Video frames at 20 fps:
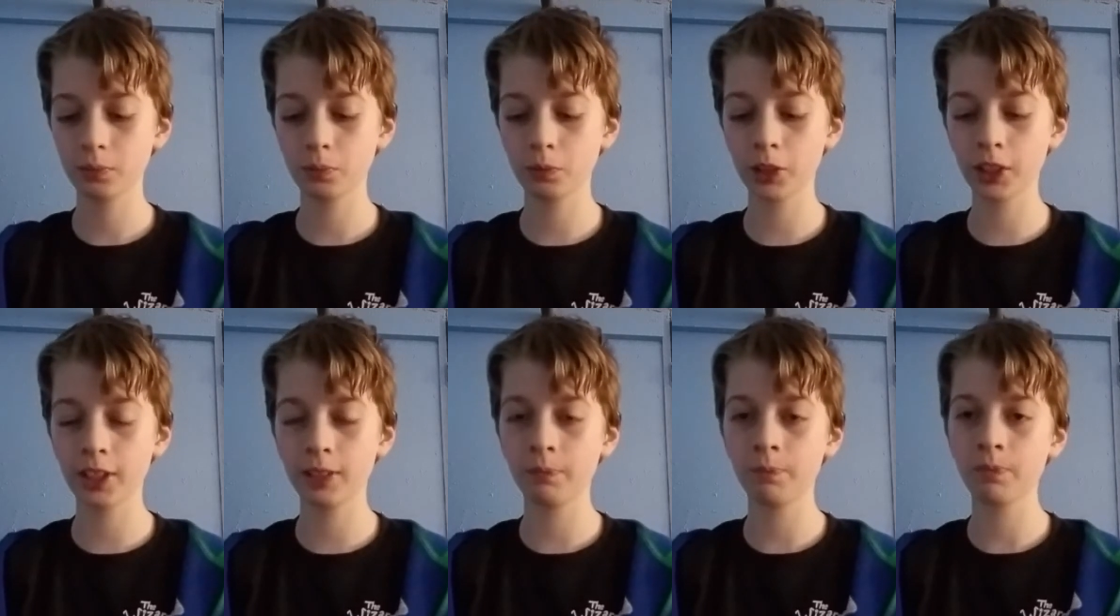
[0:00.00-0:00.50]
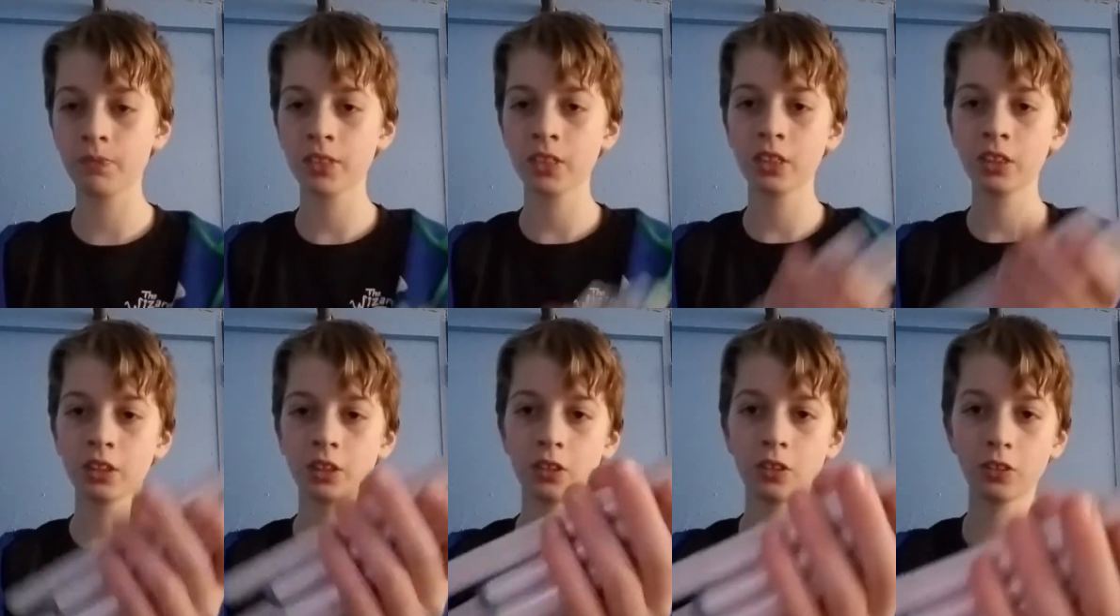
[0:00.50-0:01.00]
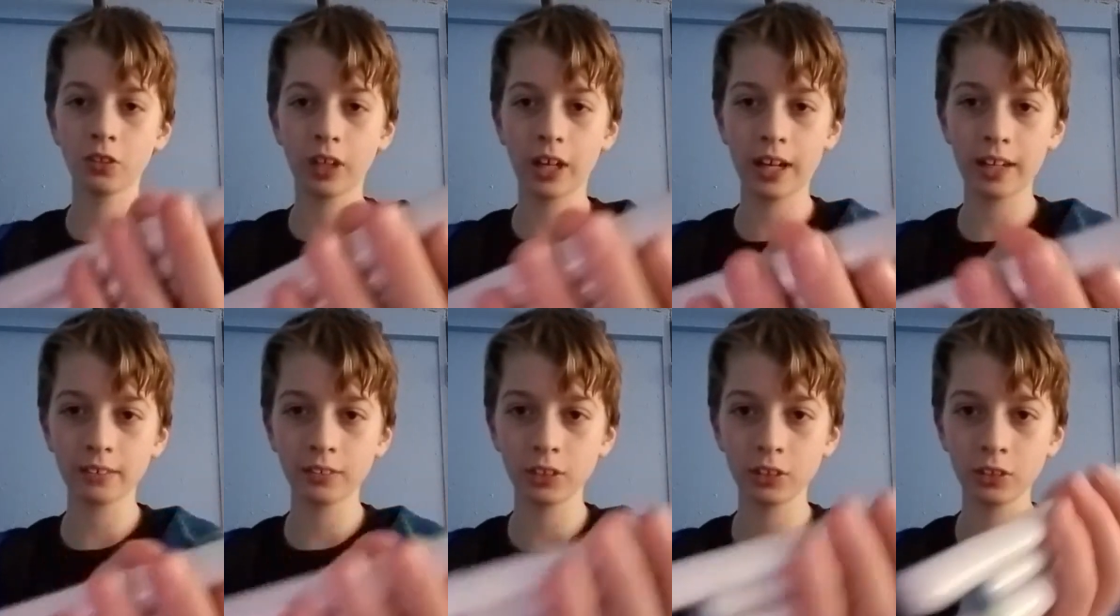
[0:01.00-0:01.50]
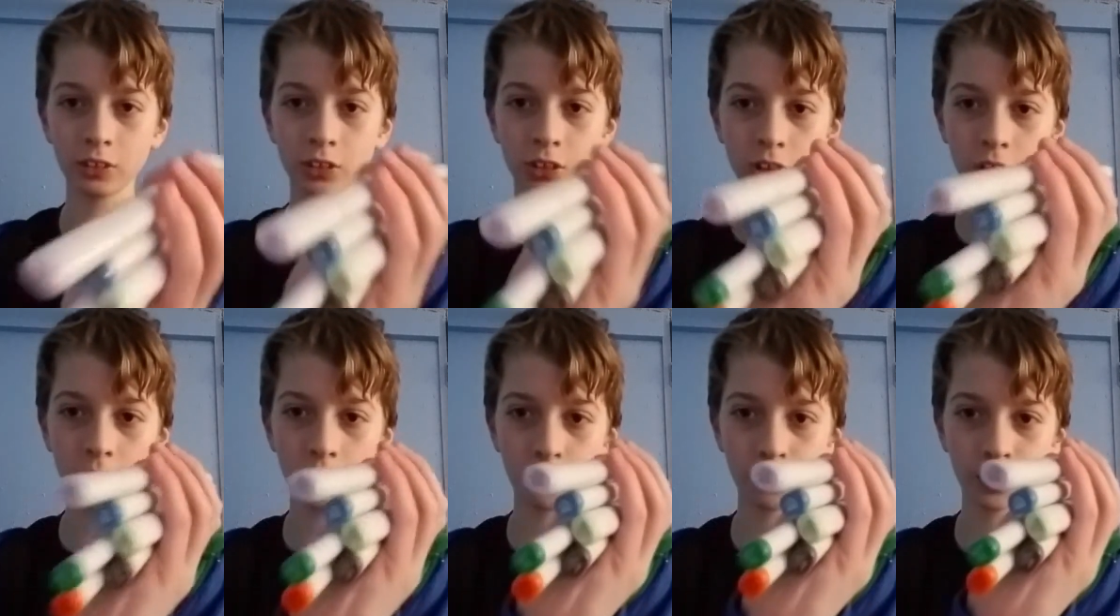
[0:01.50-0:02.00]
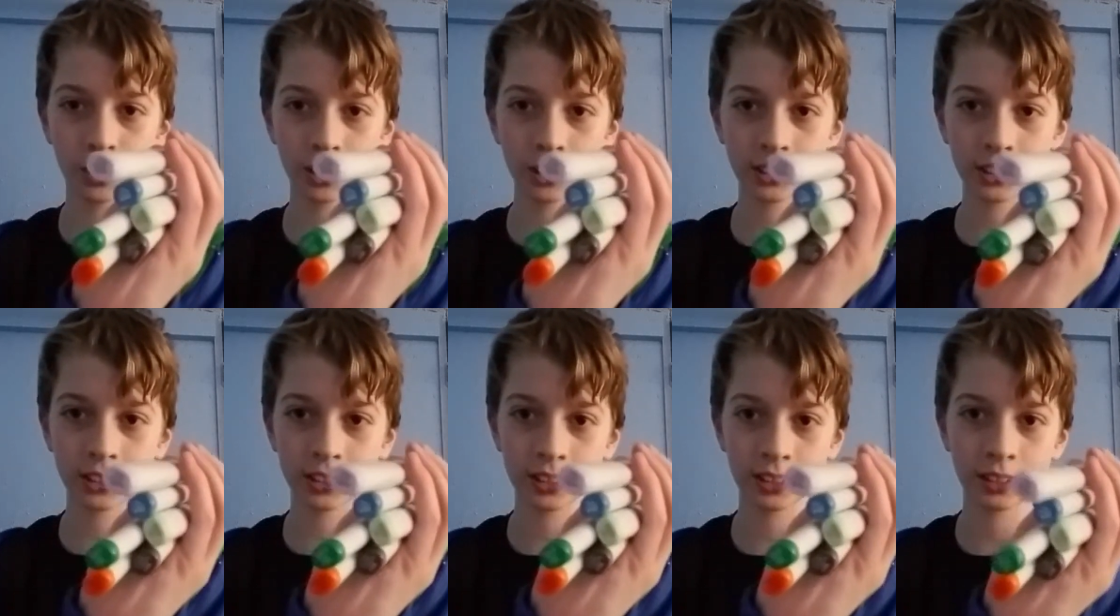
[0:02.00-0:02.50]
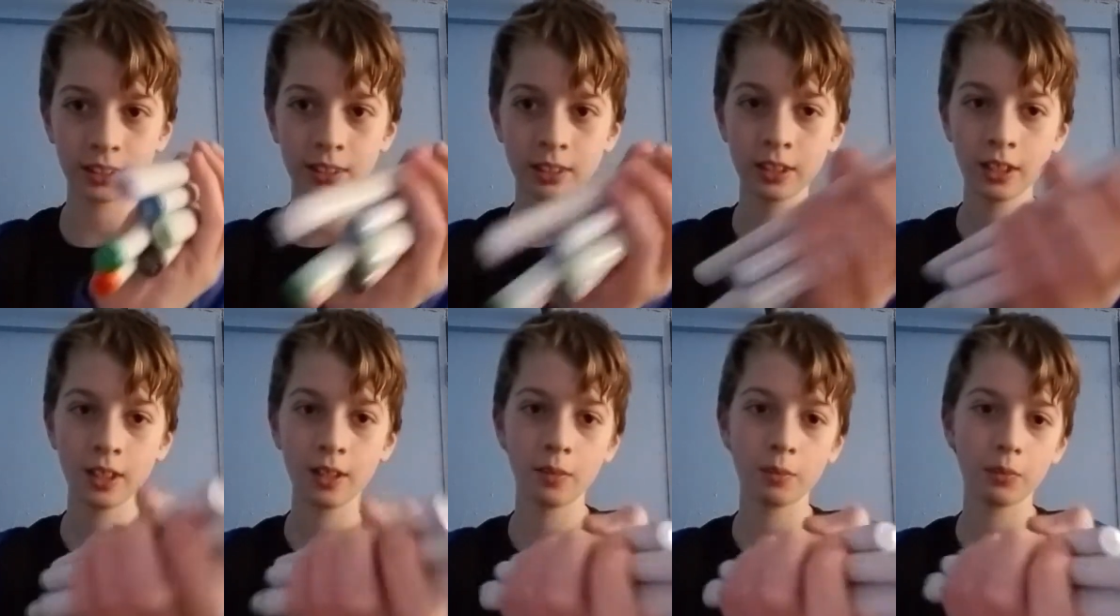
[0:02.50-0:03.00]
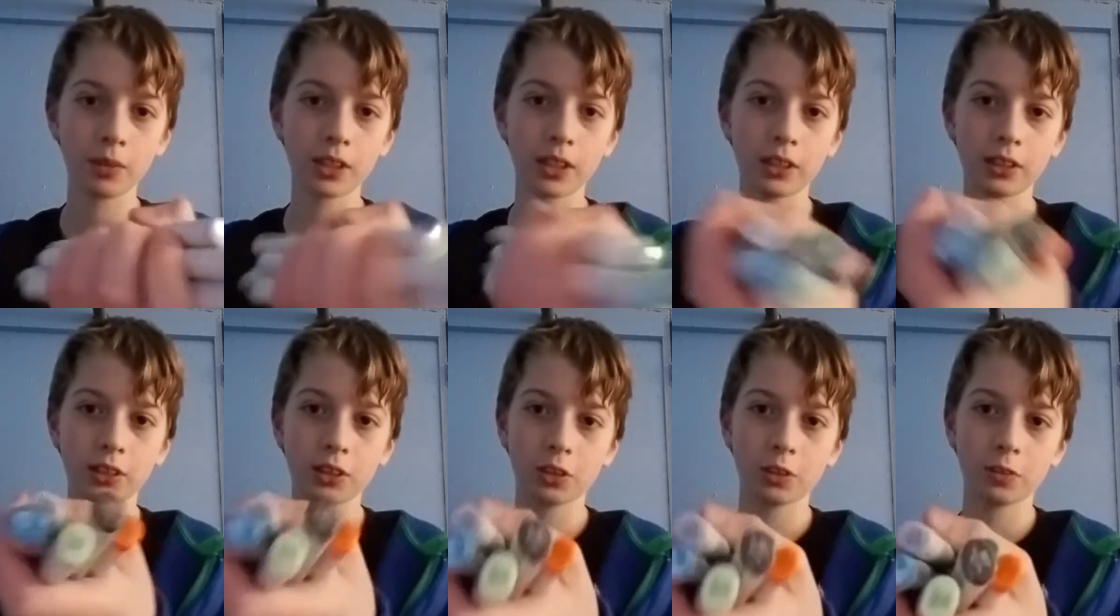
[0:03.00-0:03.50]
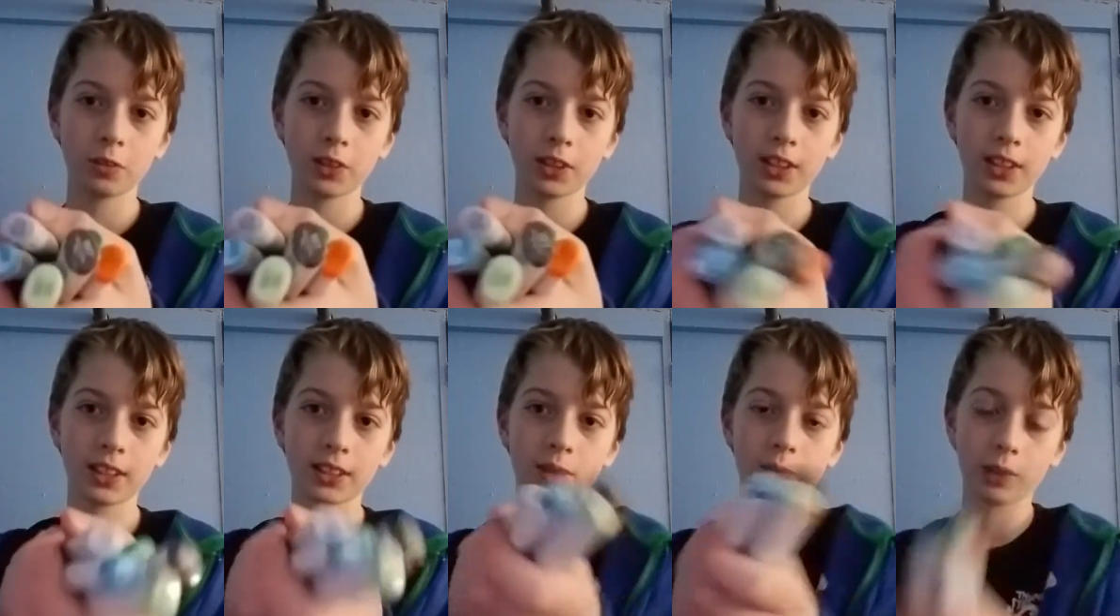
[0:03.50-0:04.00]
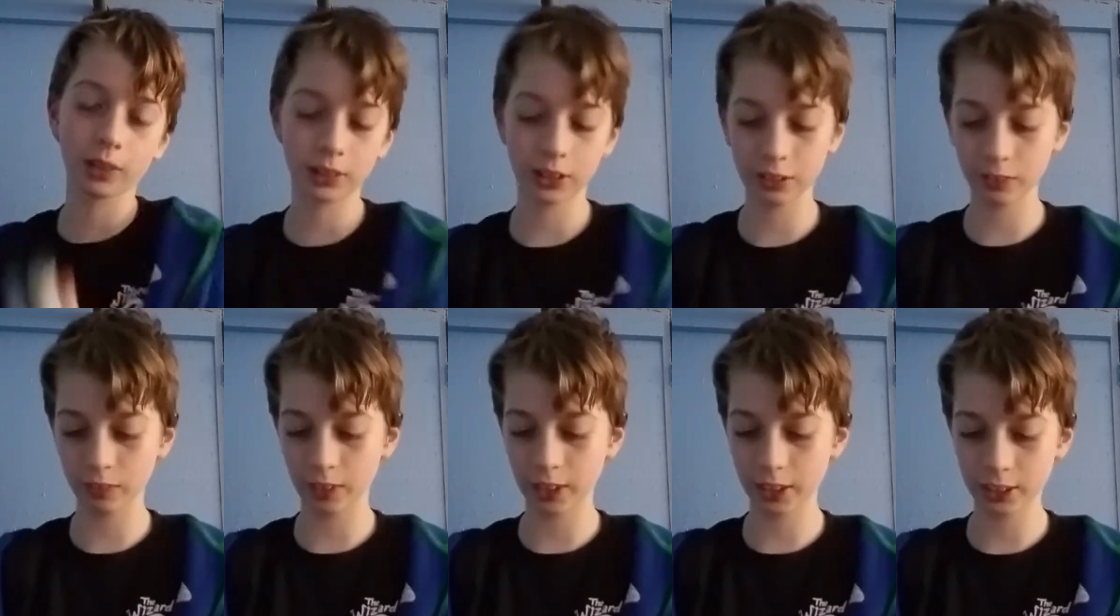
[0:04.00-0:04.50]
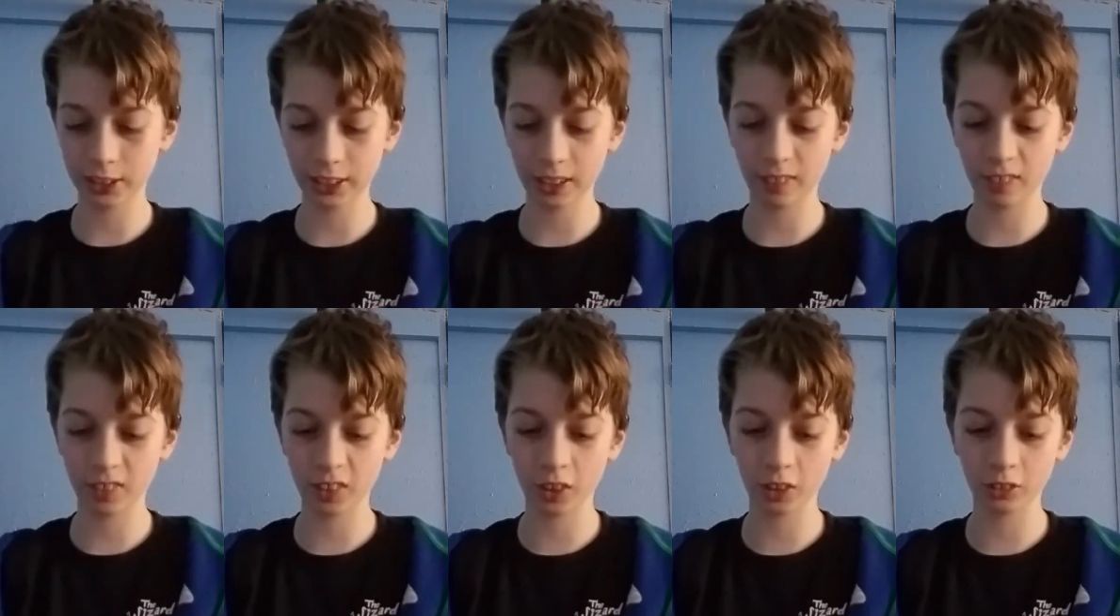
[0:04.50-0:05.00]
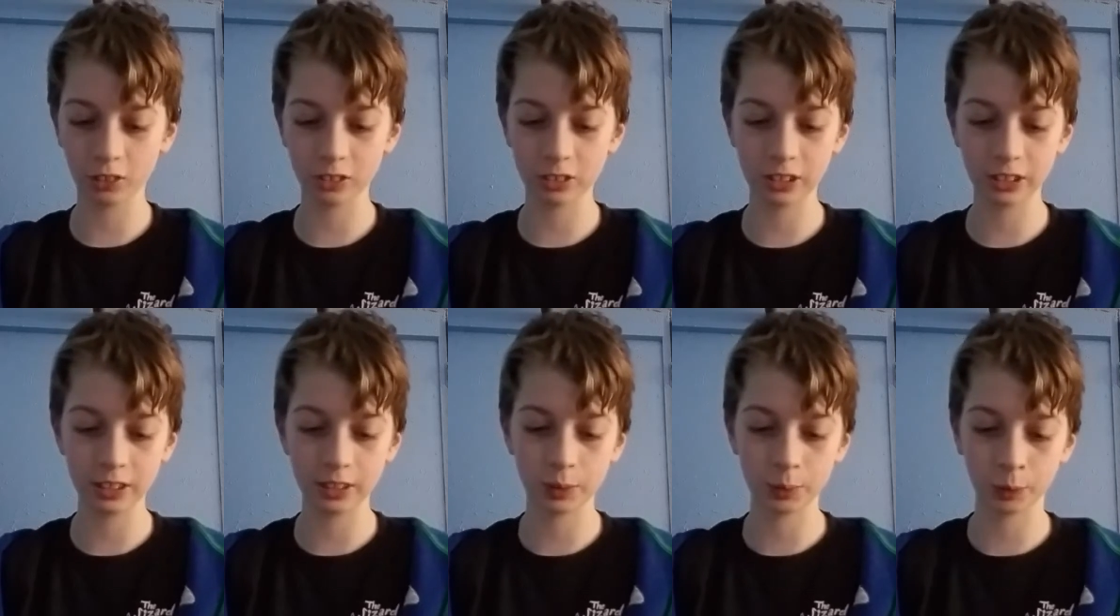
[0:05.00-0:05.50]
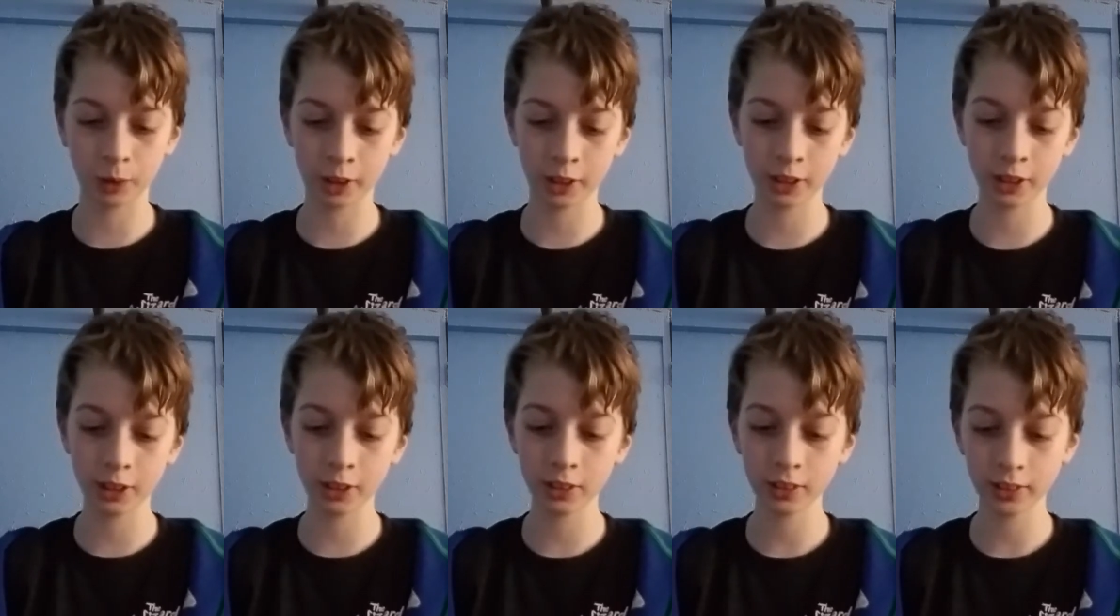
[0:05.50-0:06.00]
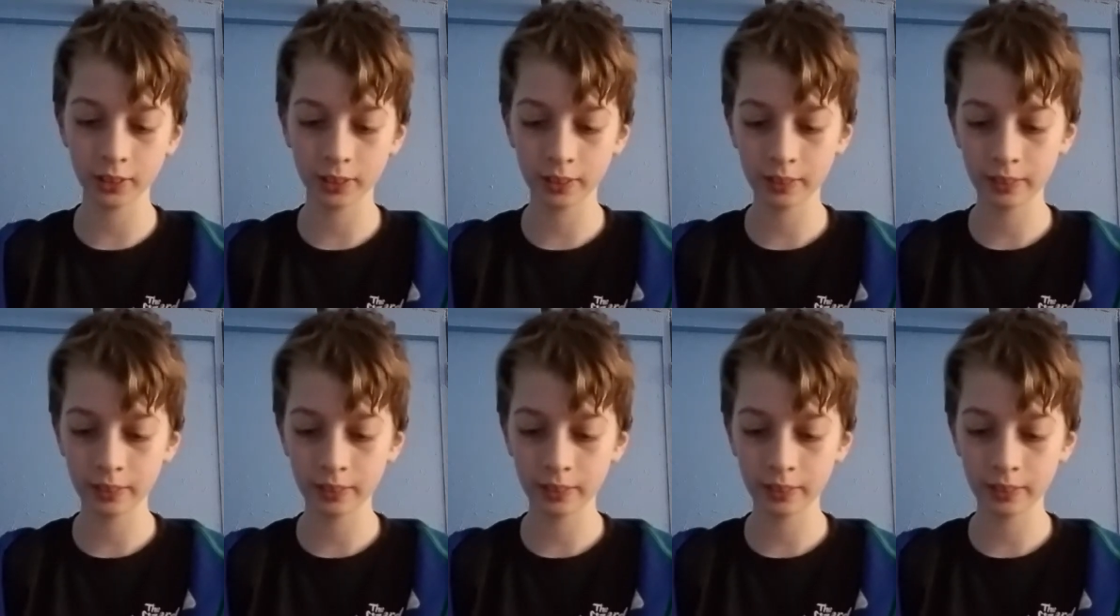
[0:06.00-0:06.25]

But you don't have to use Copics, because they're really expensive, like $7 each marker,